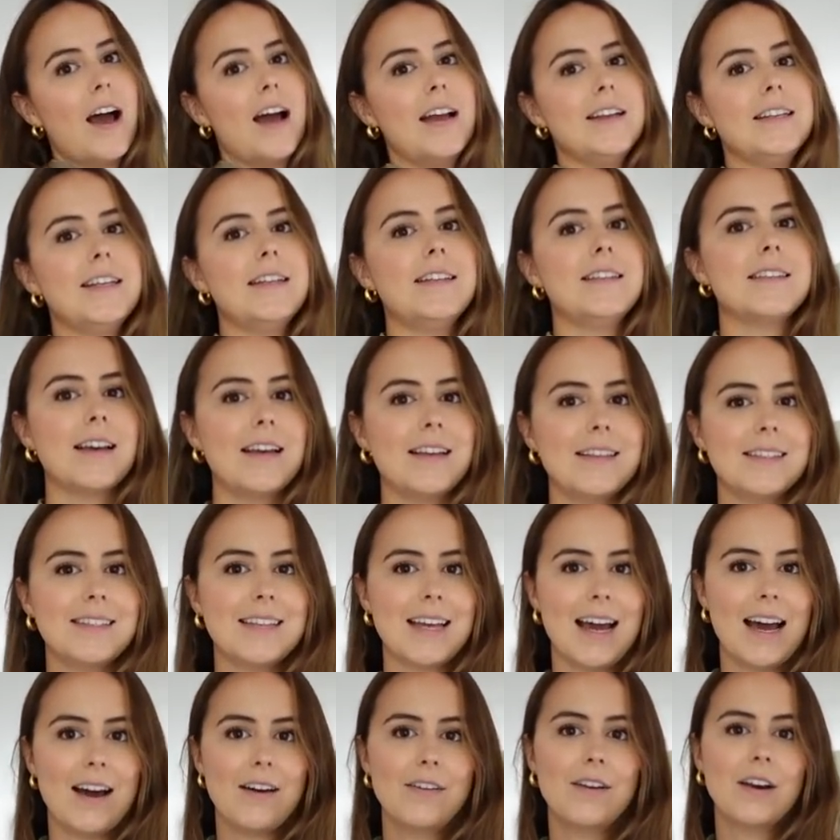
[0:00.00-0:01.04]
I did size
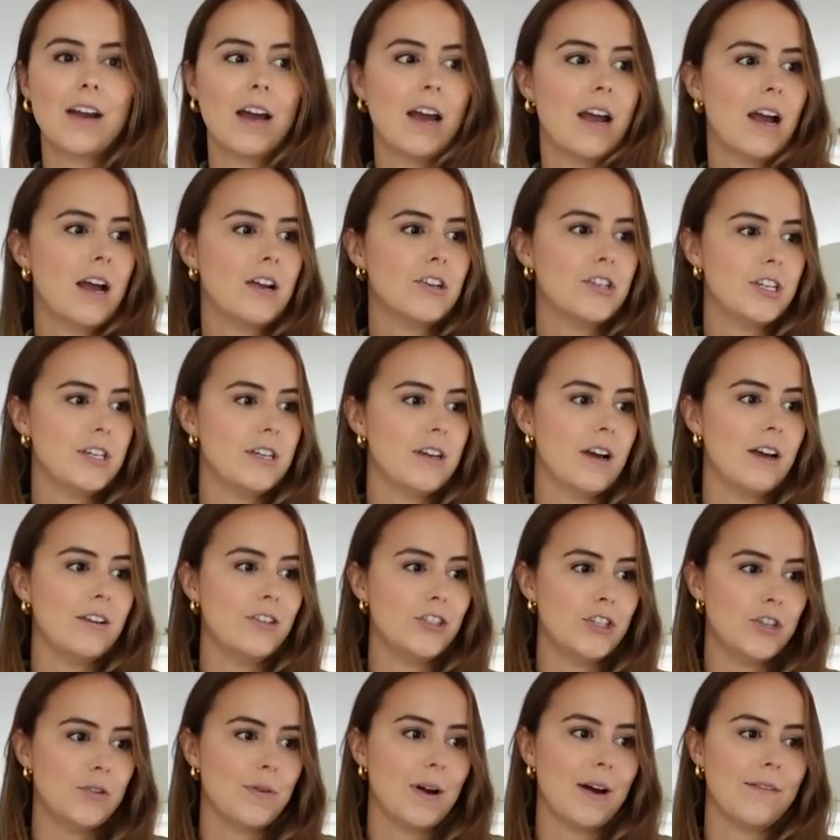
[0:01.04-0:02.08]
down. I actually, I
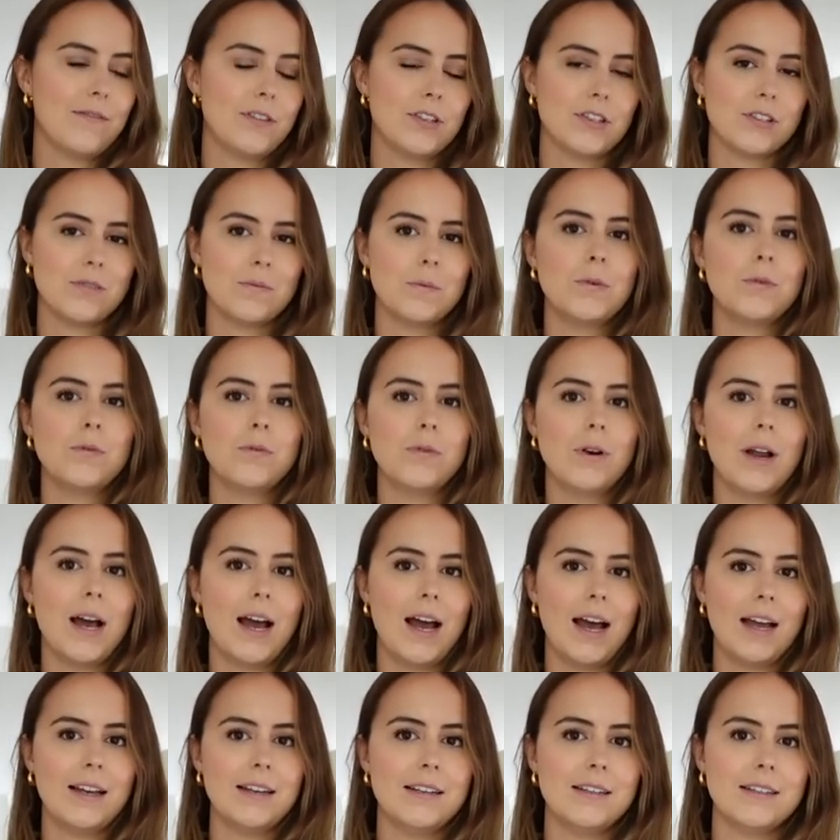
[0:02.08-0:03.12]
do have the small
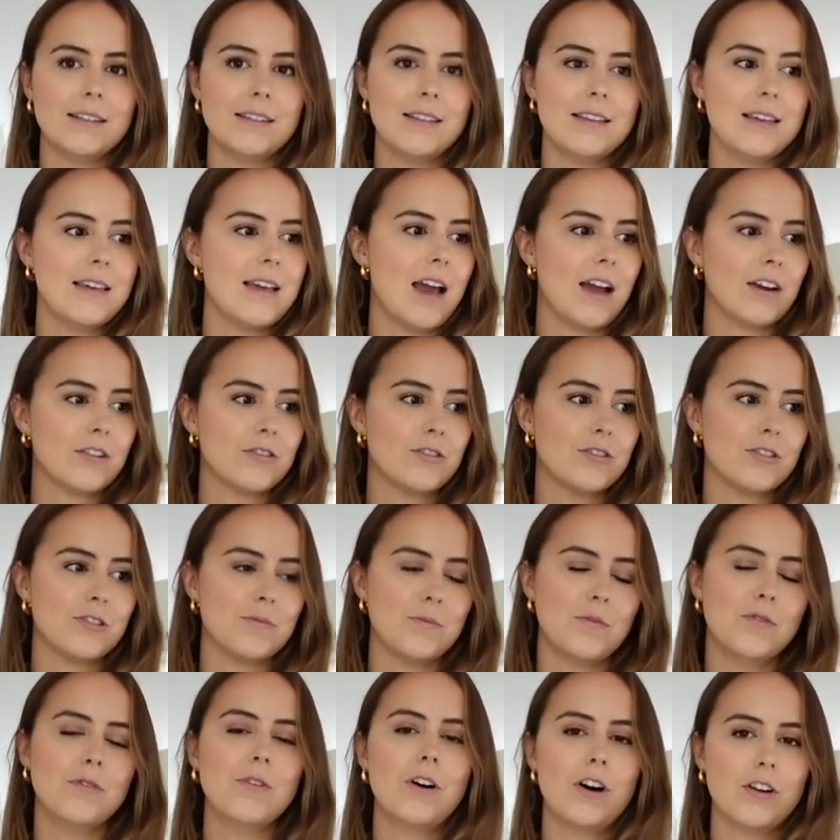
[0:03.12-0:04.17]
and the extra
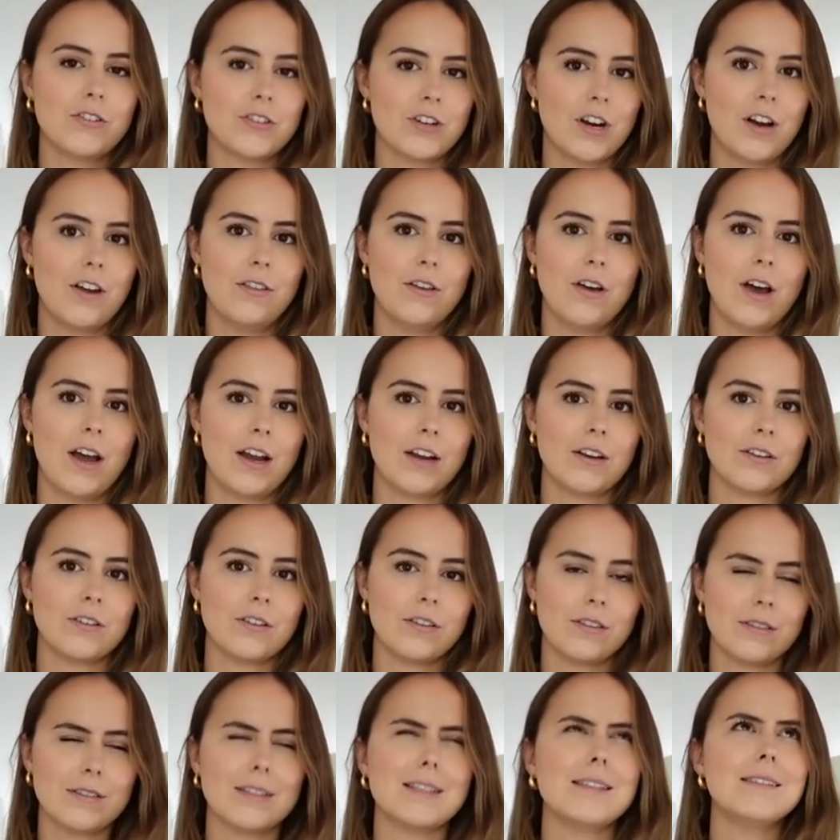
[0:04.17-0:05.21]
small. I'll try on the,
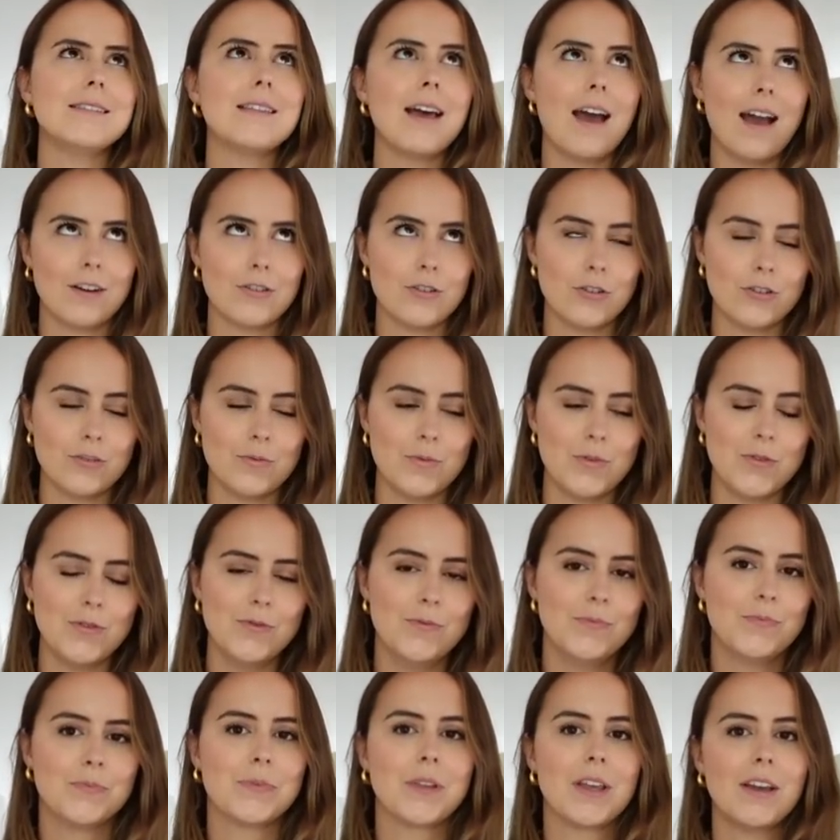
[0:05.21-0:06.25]
this is the extra small.